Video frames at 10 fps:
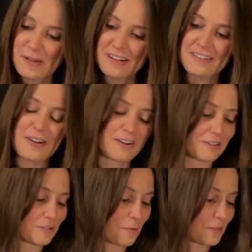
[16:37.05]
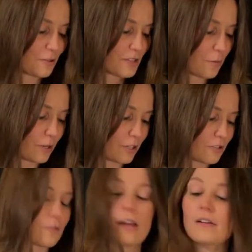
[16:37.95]
pentatonic. So here's how we're
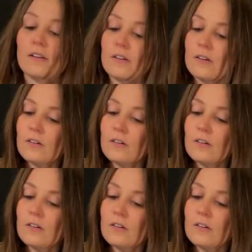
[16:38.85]
gonna do that.